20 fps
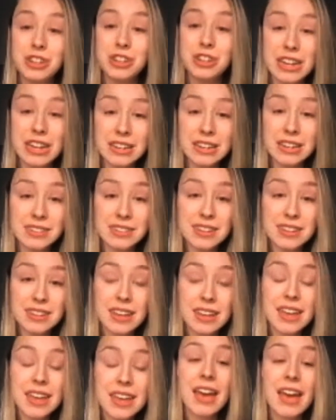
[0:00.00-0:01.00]
genes,
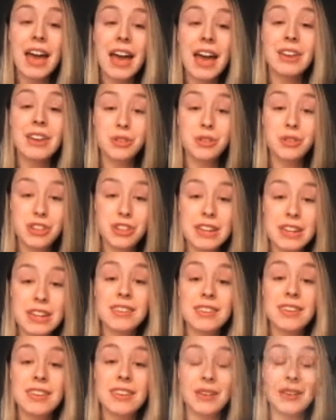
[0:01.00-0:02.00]
and your
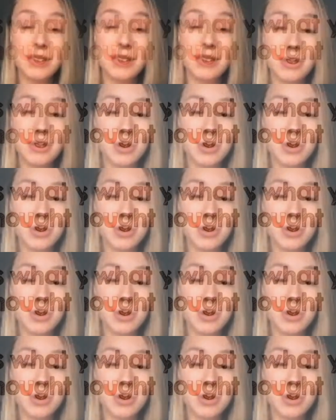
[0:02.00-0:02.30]
genes tells the